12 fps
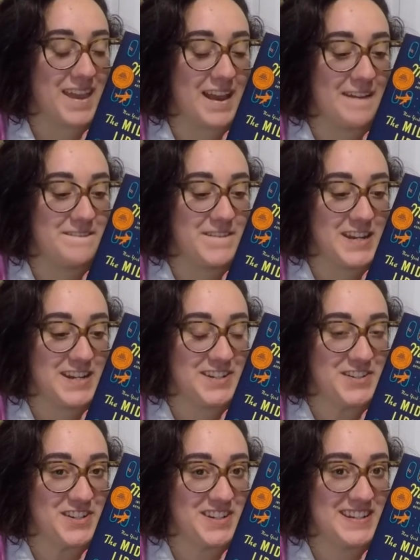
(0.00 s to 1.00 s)
I
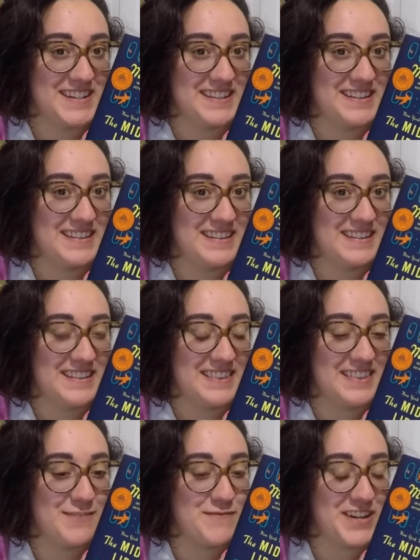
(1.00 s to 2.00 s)
finished the